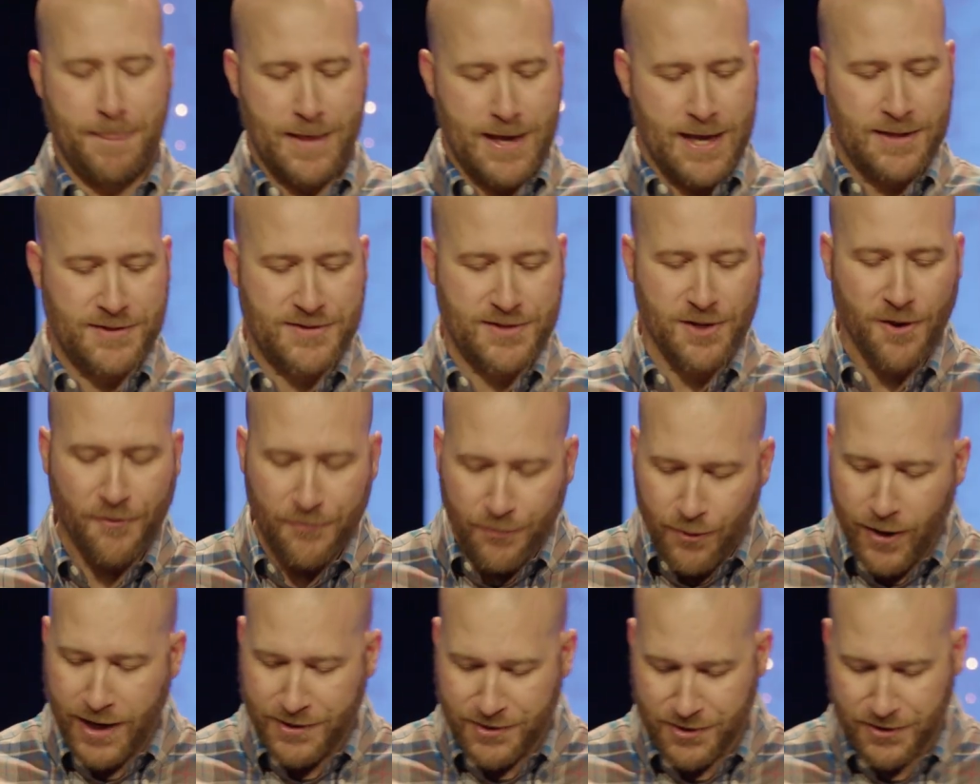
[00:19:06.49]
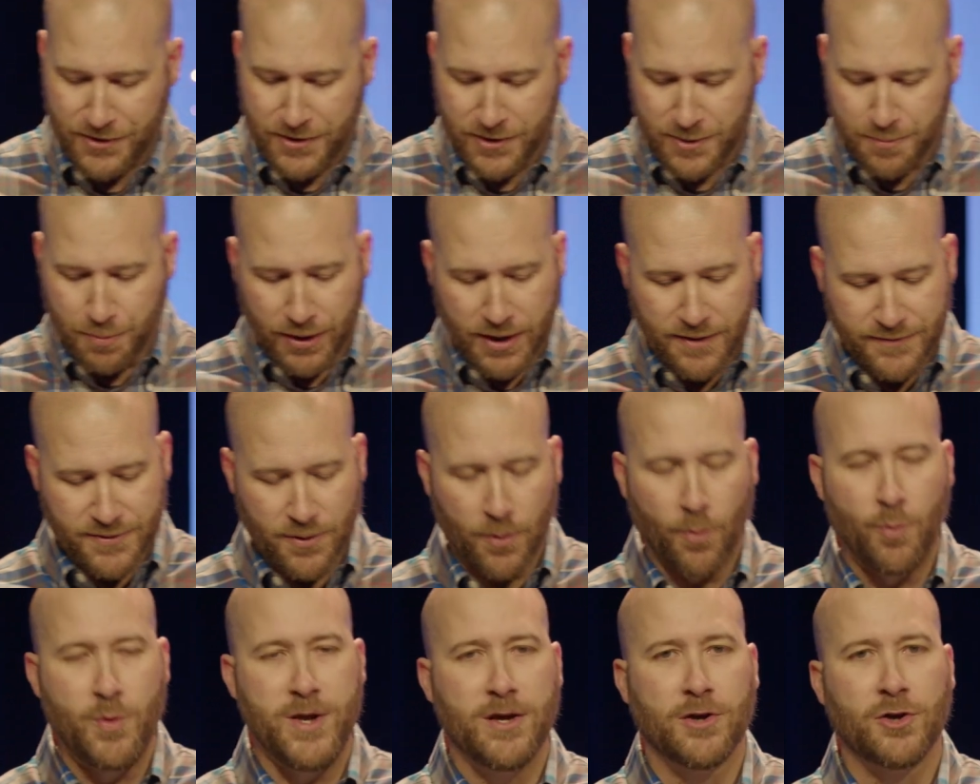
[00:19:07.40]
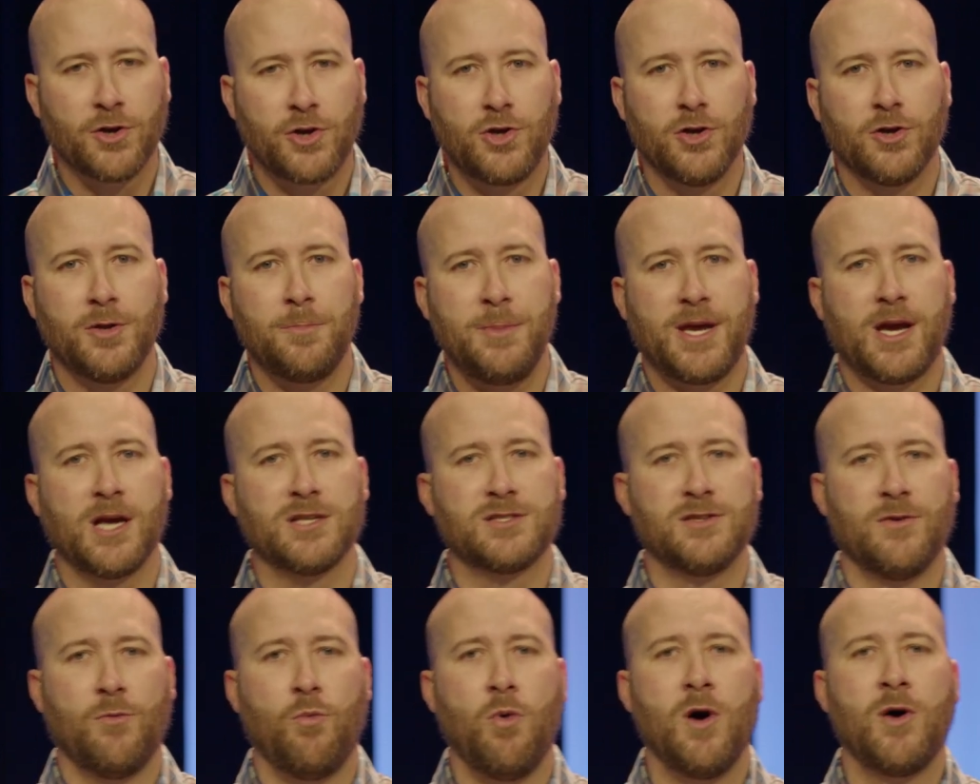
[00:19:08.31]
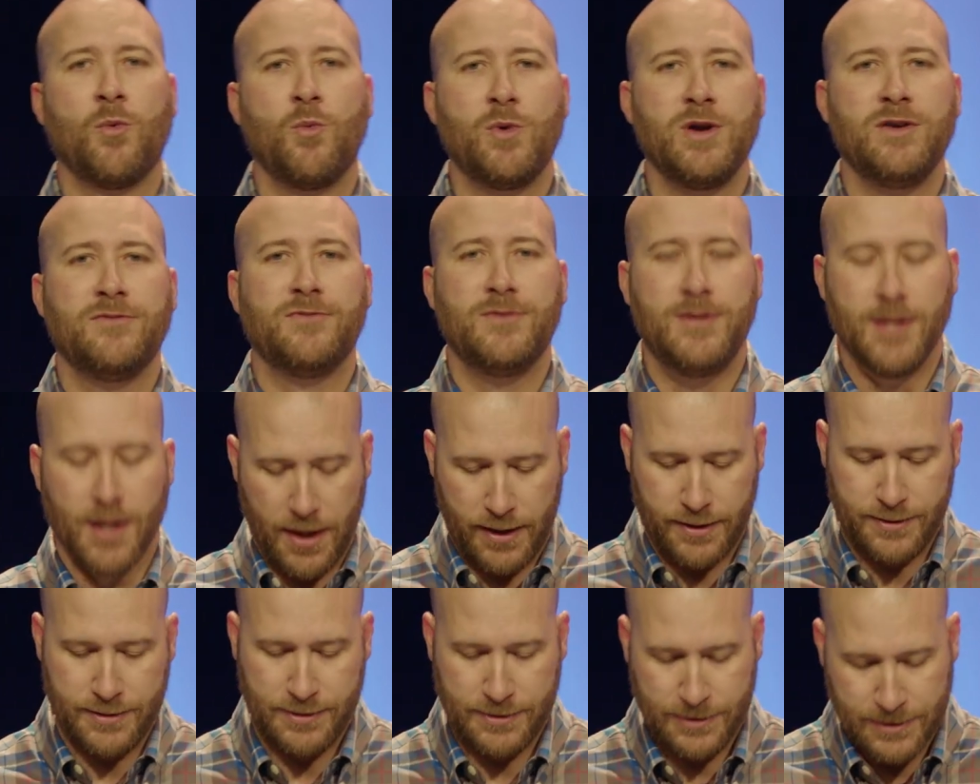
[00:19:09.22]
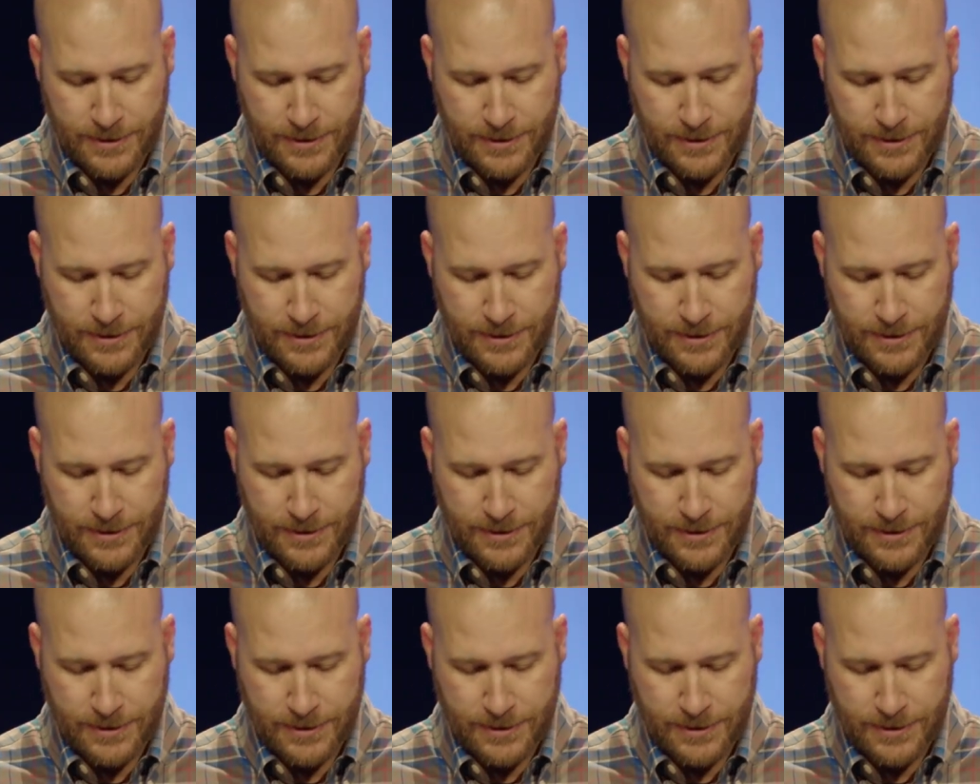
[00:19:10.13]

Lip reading: And self-righteousness believes that we are good because of what we've done.